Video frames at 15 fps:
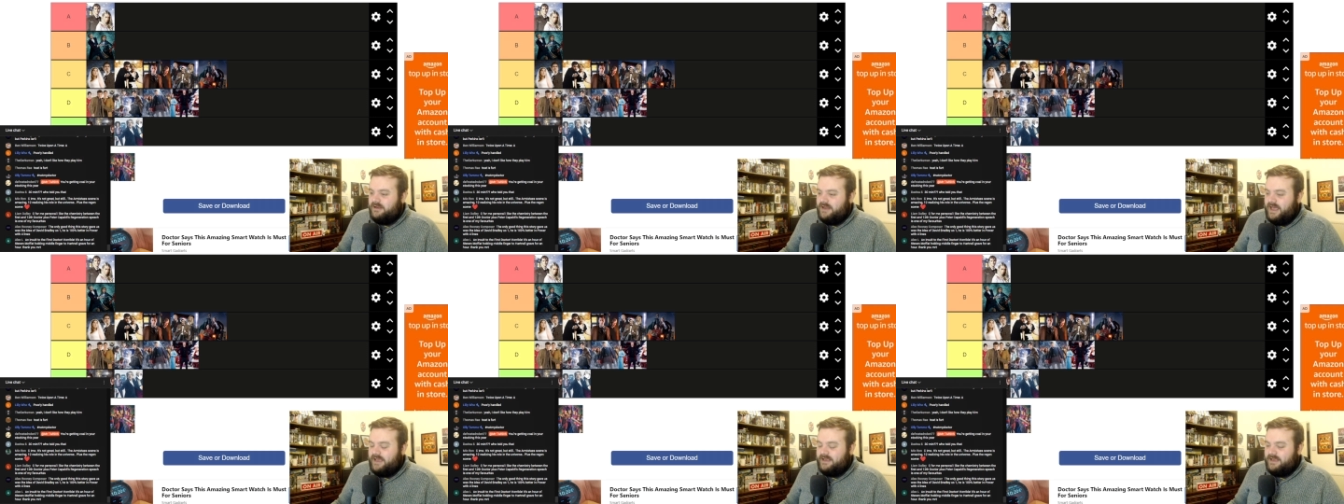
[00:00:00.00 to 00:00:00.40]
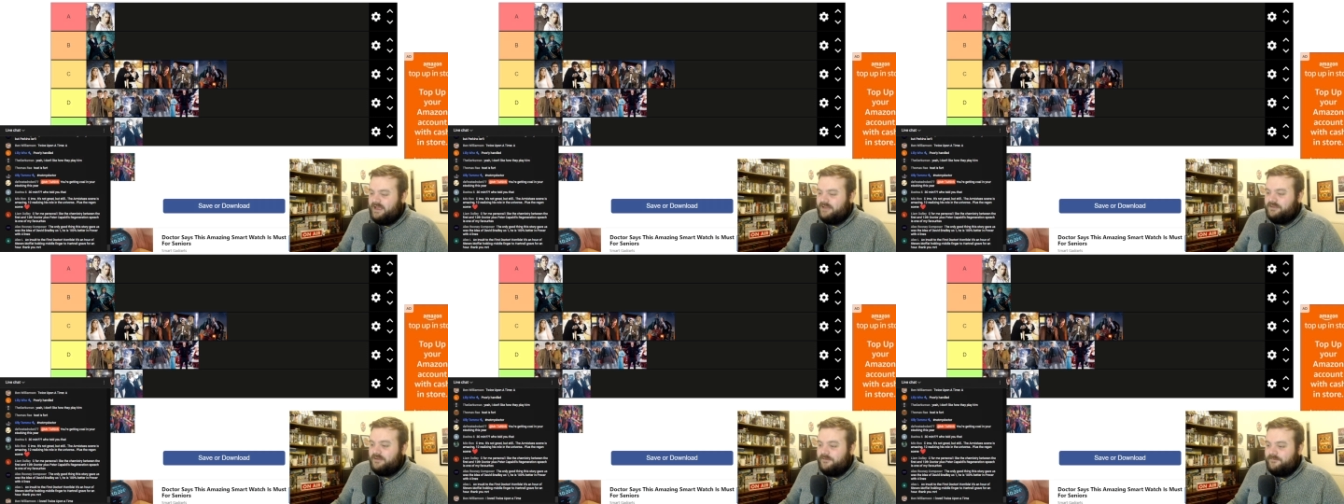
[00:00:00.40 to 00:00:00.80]
like
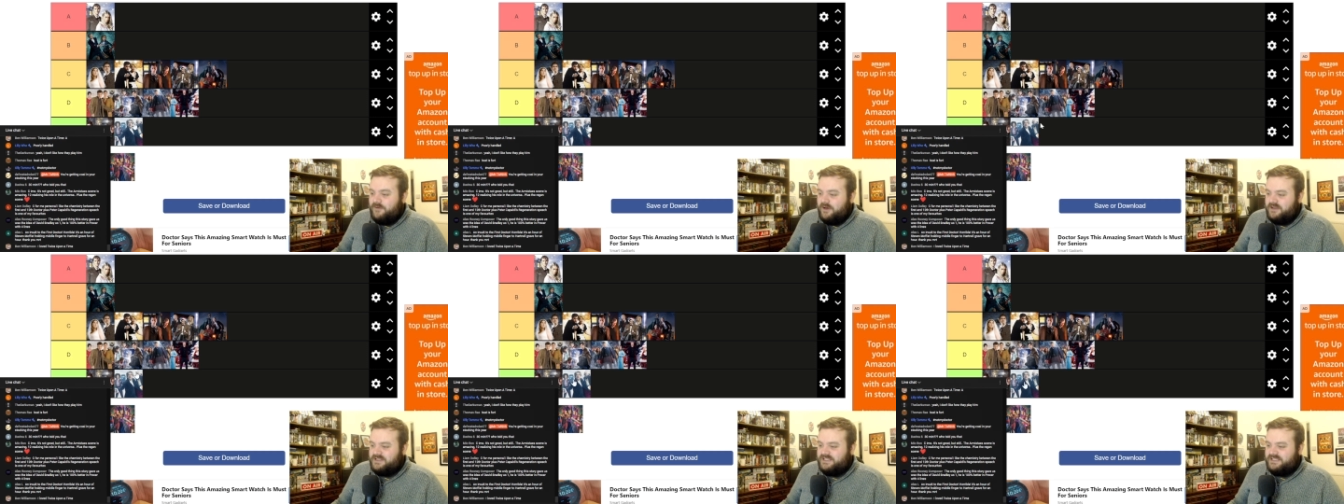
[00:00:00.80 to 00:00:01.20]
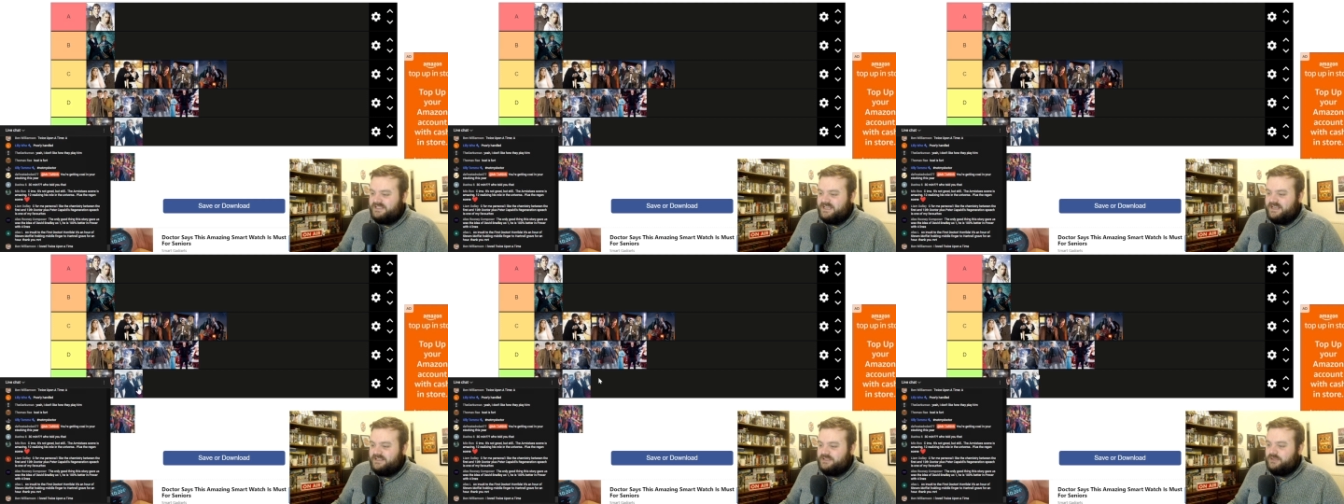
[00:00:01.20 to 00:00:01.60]
in the first
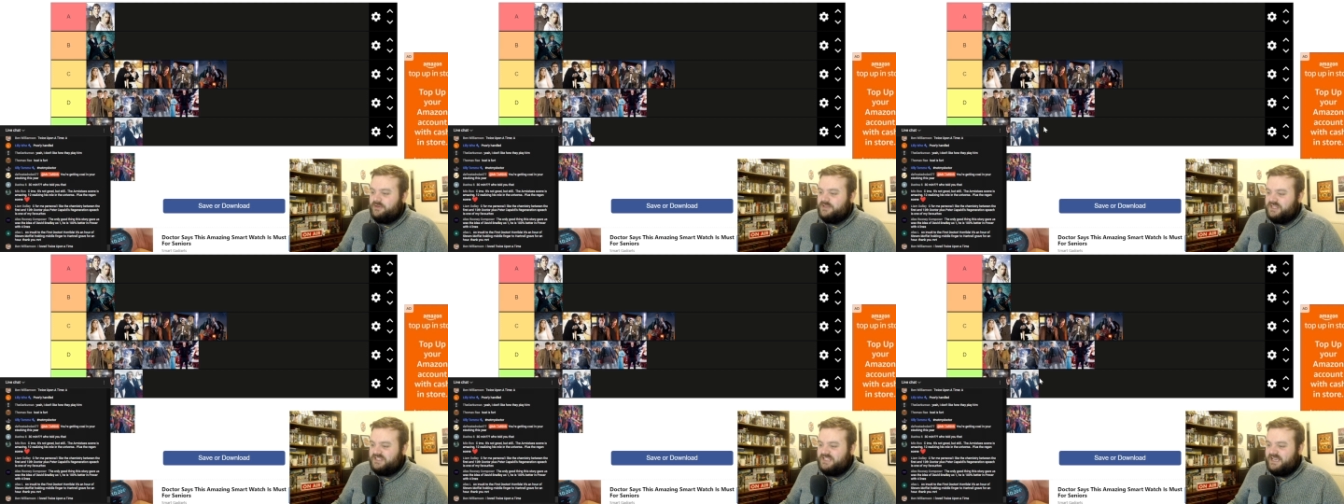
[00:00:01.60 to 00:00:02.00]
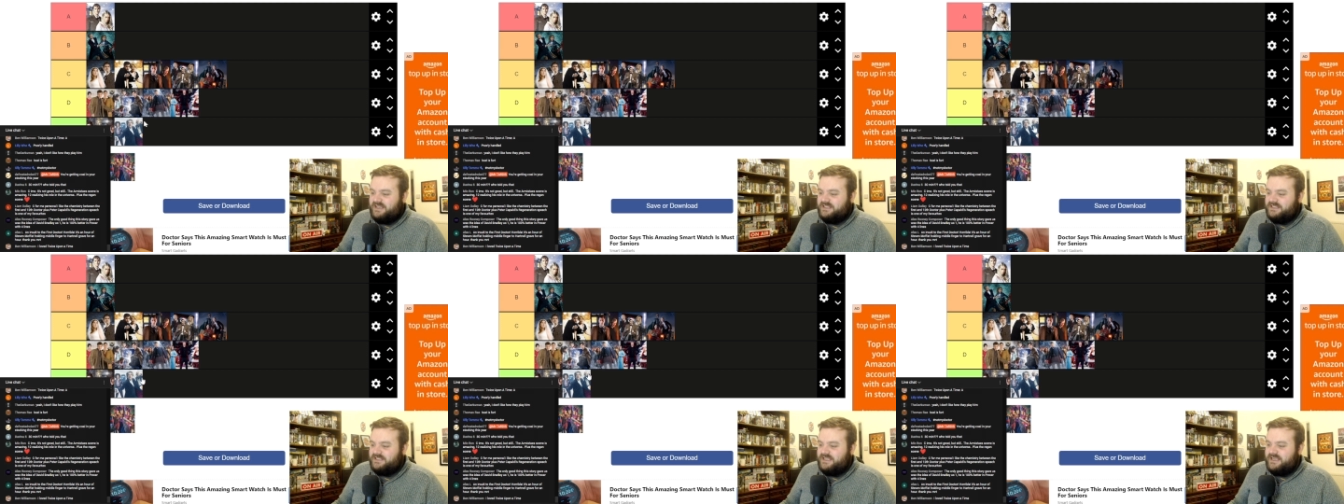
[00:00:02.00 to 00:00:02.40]
season or the
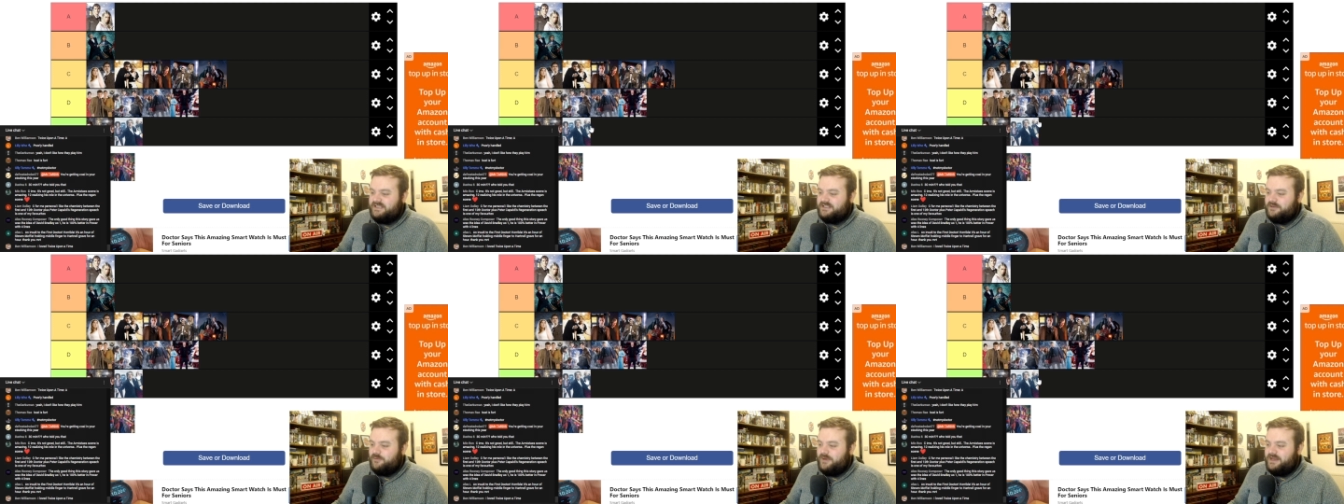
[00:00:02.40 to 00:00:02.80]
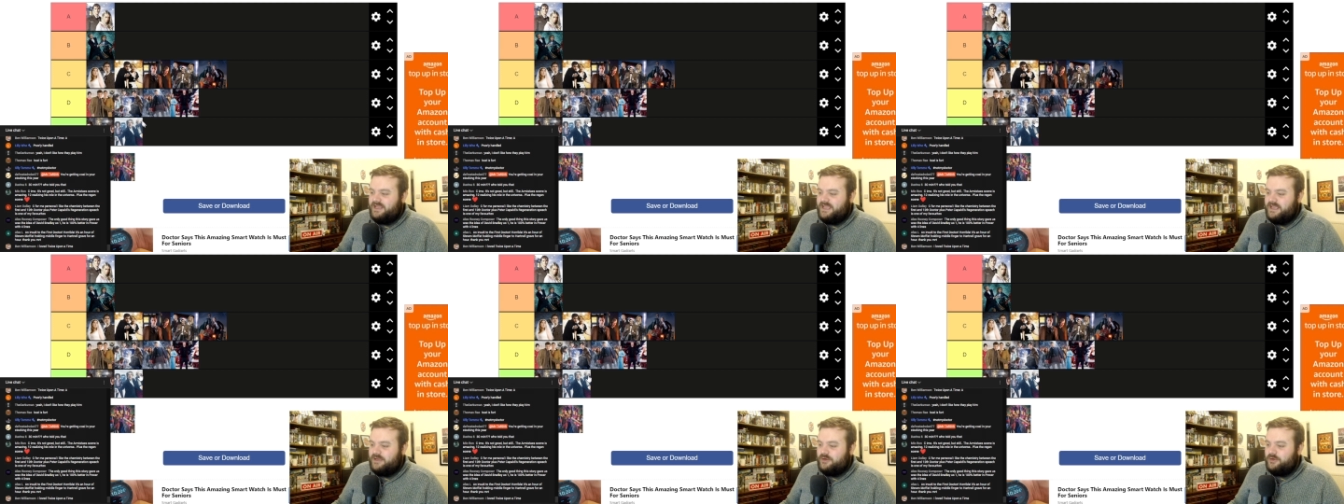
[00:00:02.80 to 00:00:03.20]
second season when
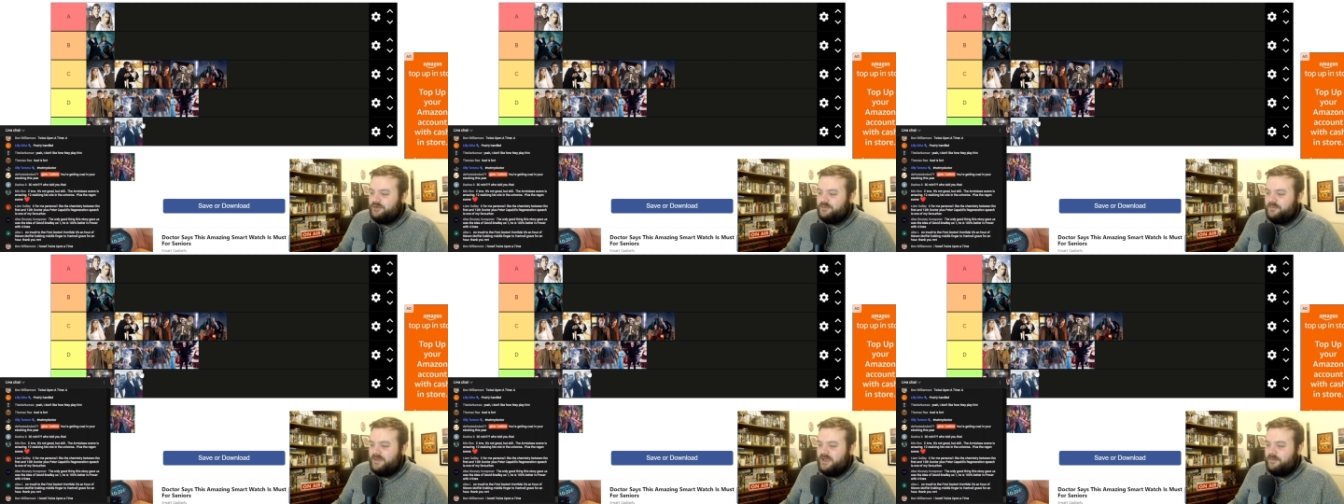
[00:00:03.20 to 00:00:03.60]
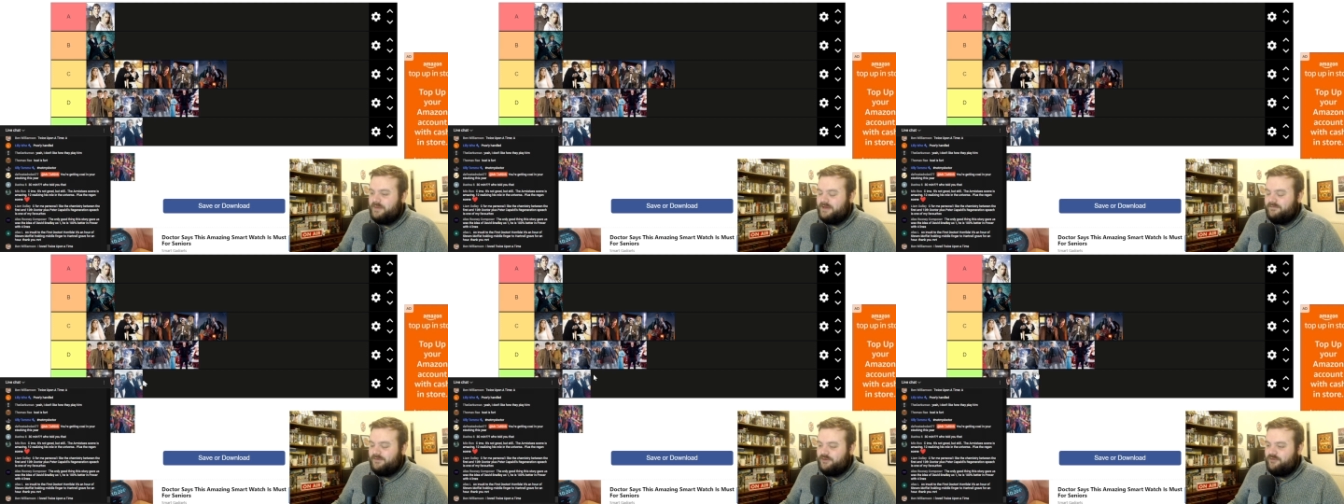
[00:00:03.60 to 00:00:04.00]
he could be a
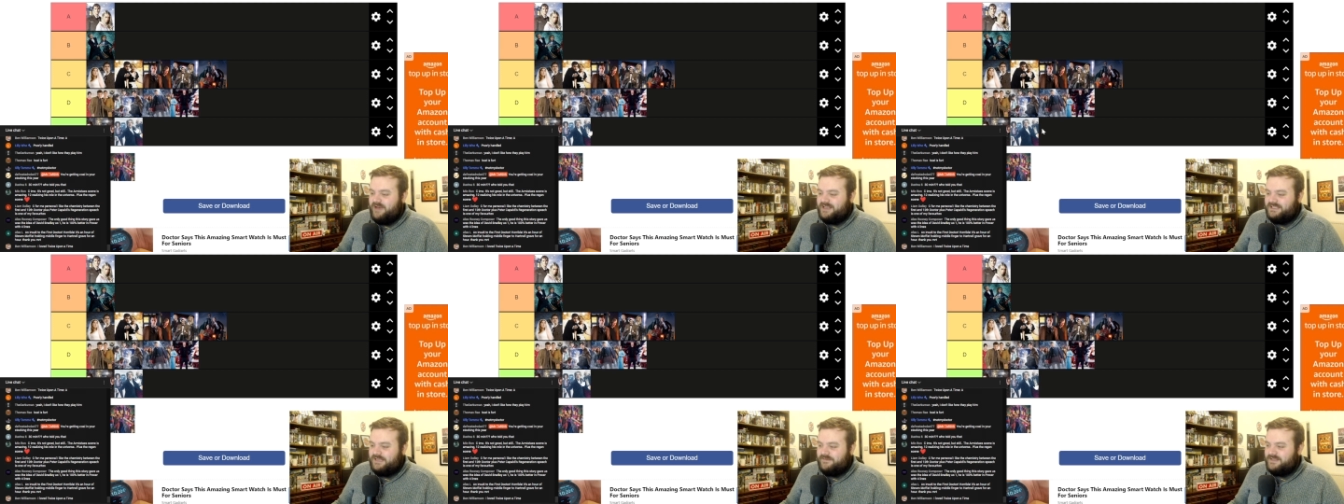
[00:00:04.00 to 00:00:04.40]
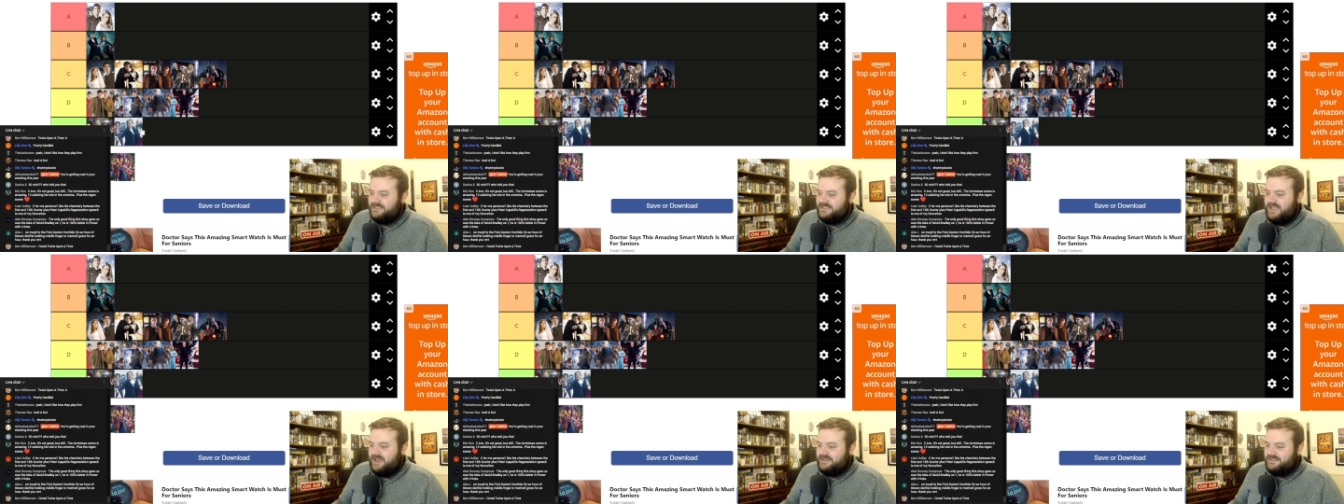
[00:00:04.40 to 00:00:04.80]
bit regressive and
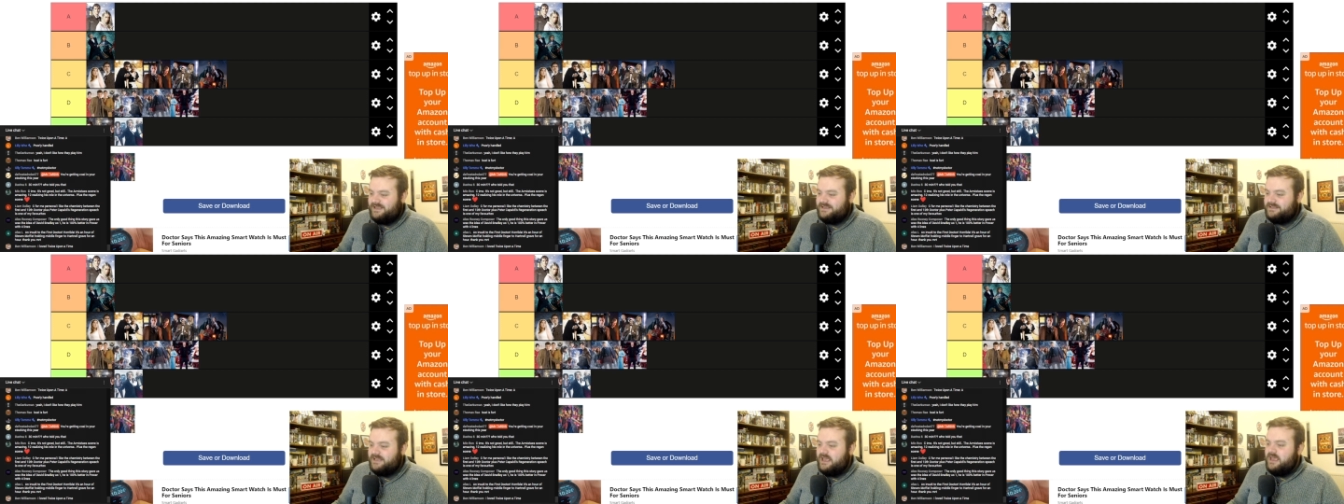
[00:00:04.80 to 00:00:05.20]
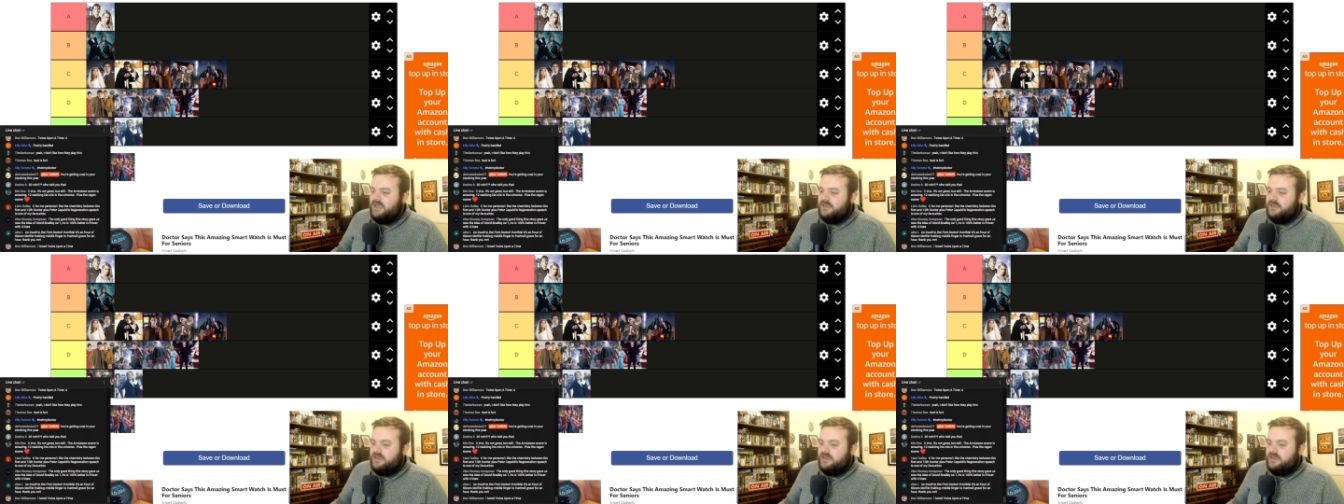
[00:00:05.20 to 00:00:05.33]
sexist.